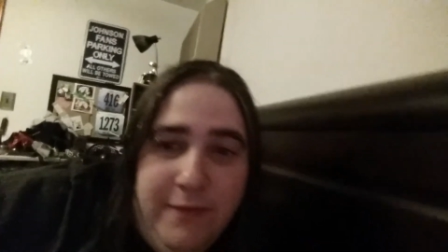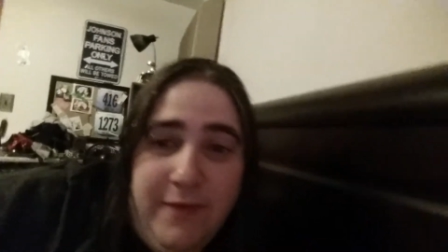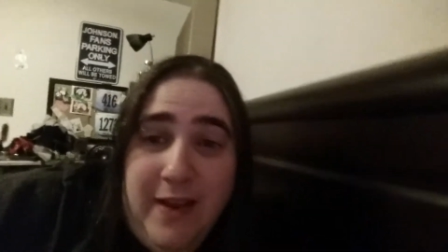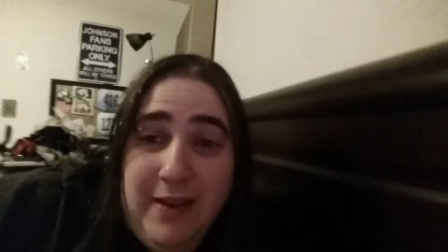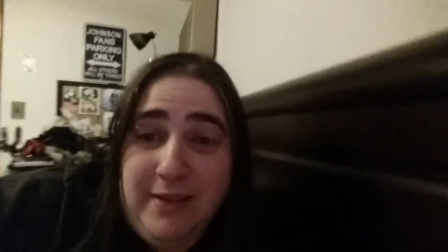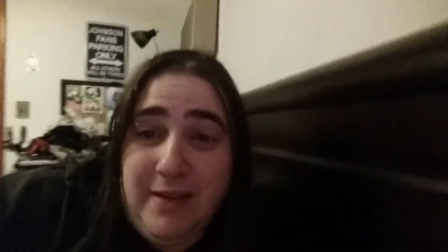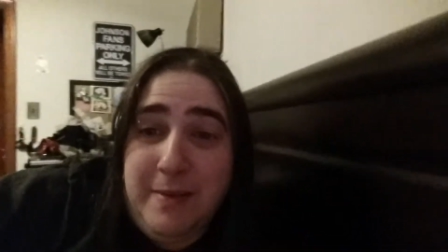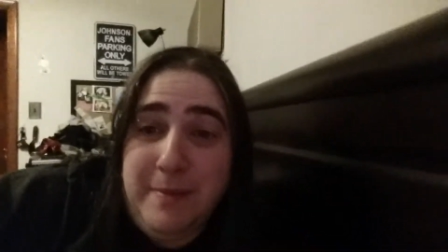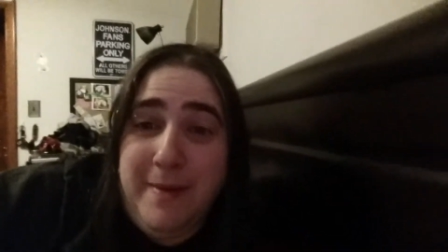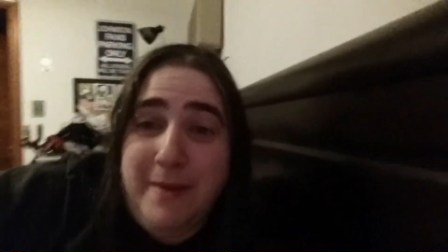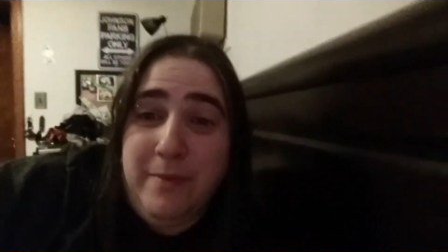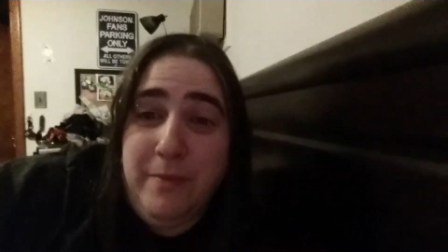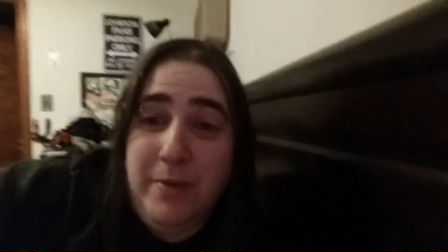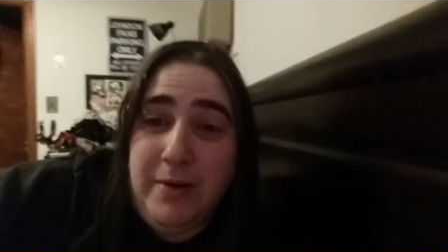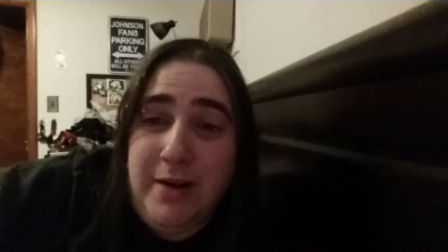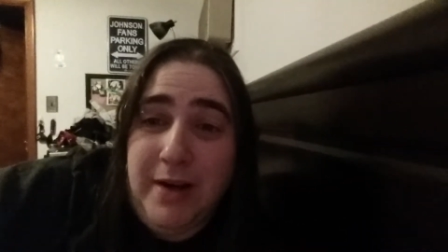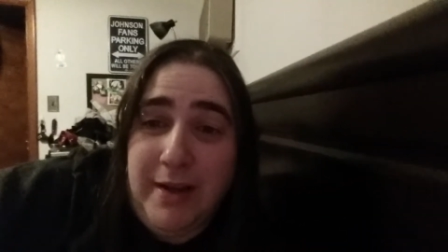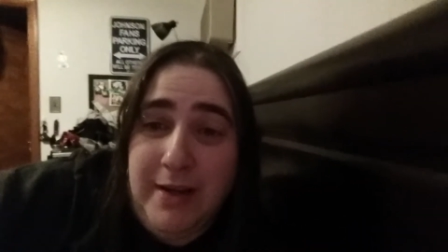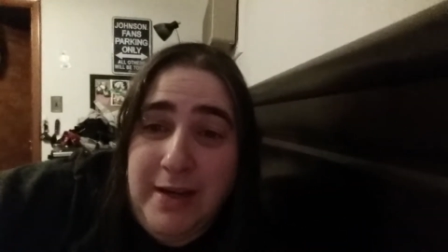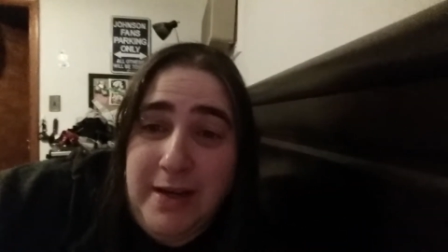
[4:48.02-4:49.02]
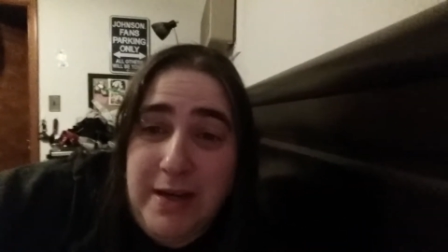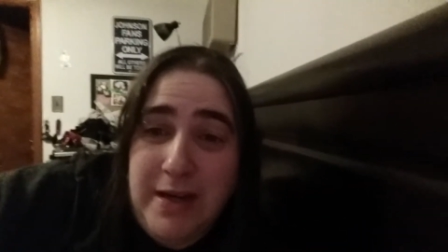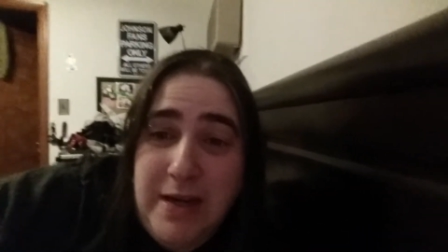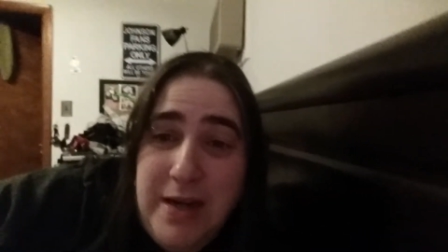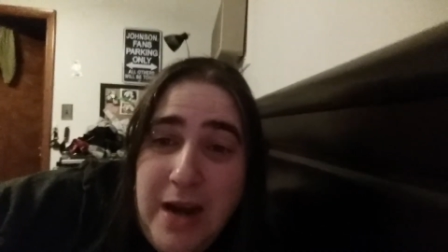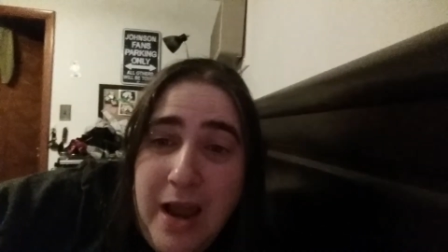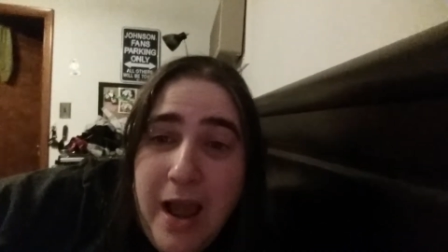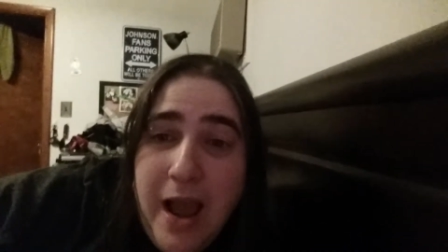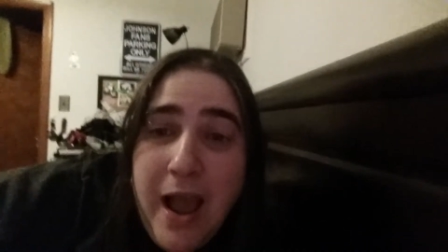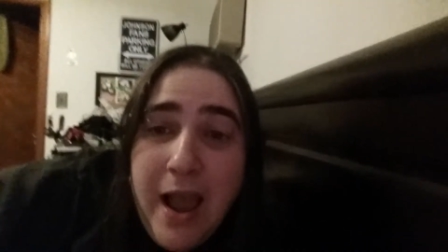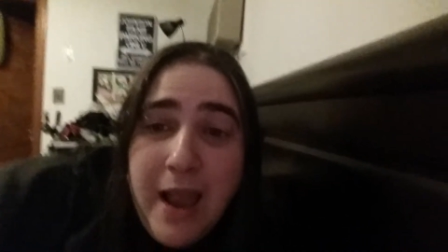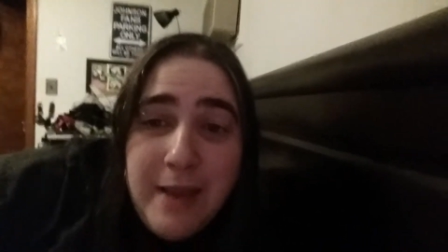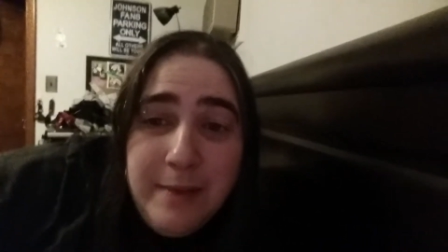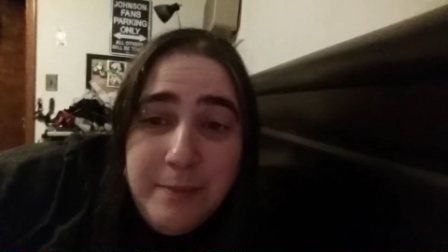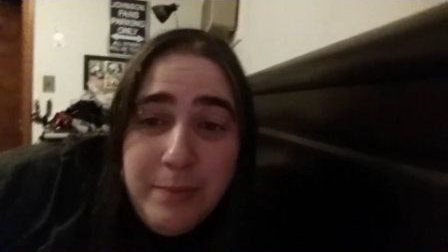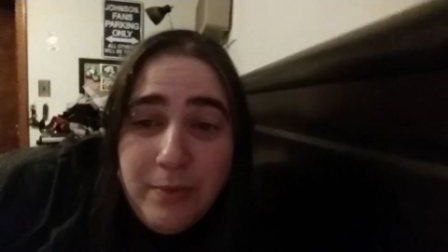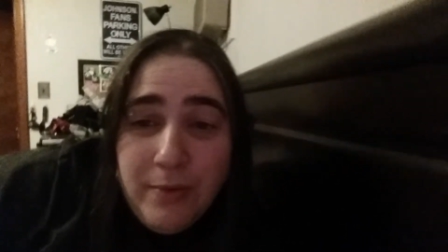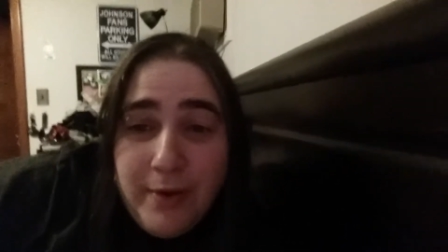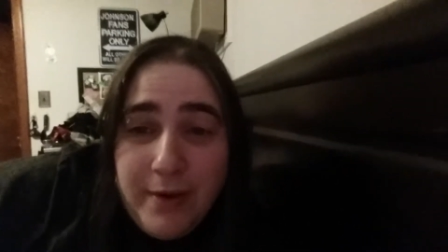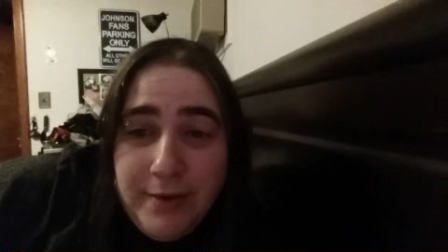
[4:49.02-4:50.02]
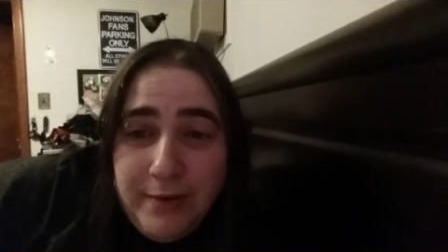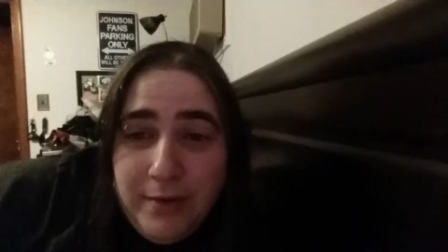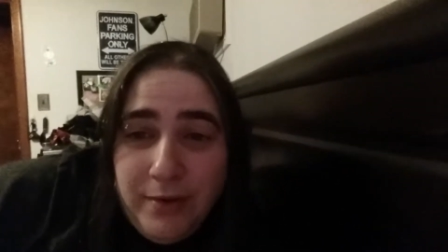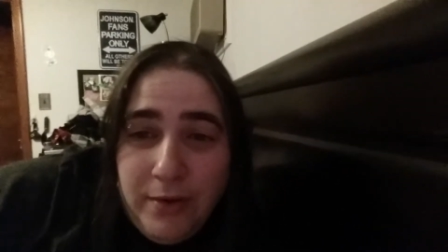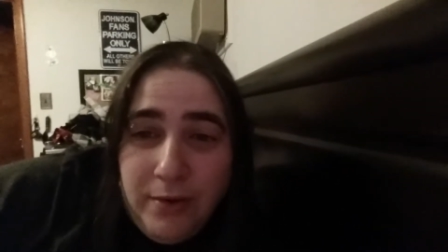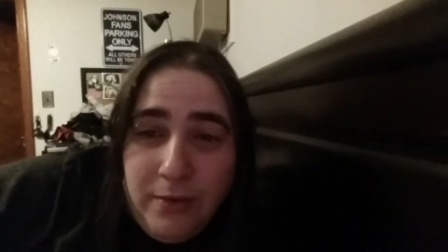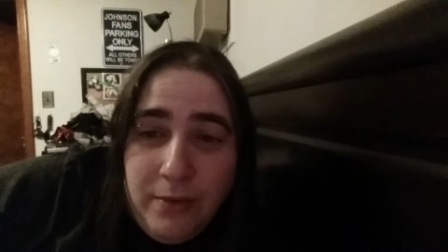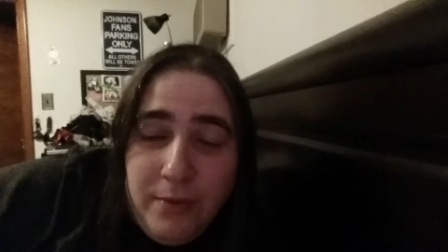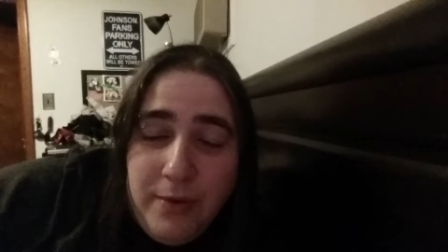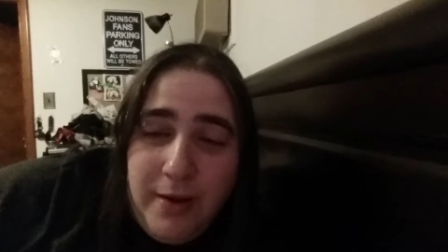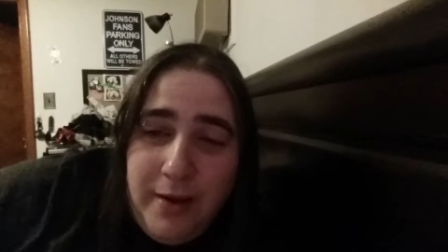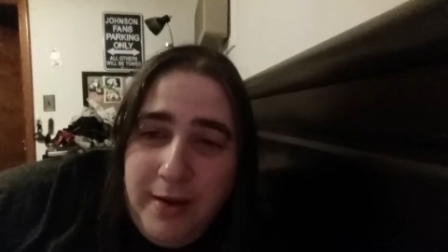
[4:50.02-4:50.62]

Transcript: fact I'm at 199.2,